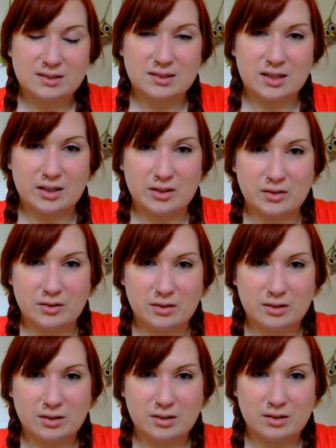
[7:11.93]
So
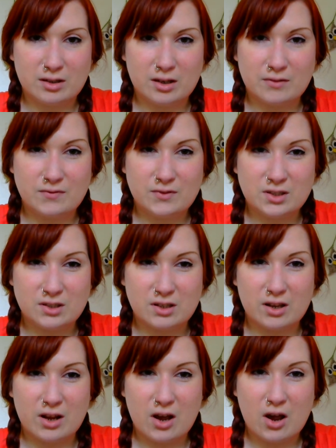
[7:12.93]
I've just
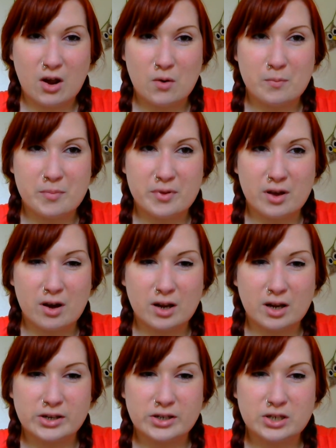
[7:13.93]
got to hope that I
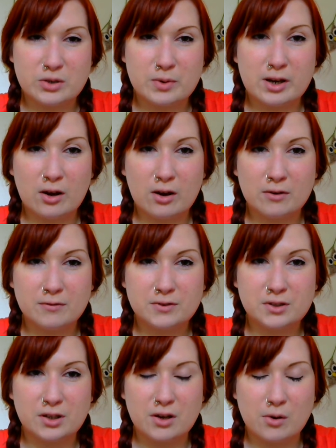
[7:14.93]
can do enough
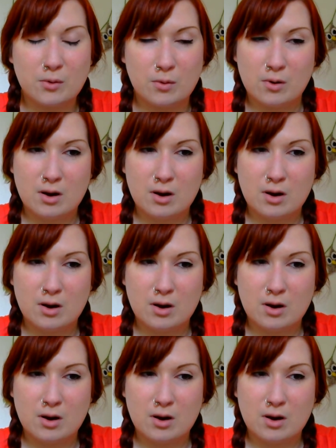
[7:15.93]
to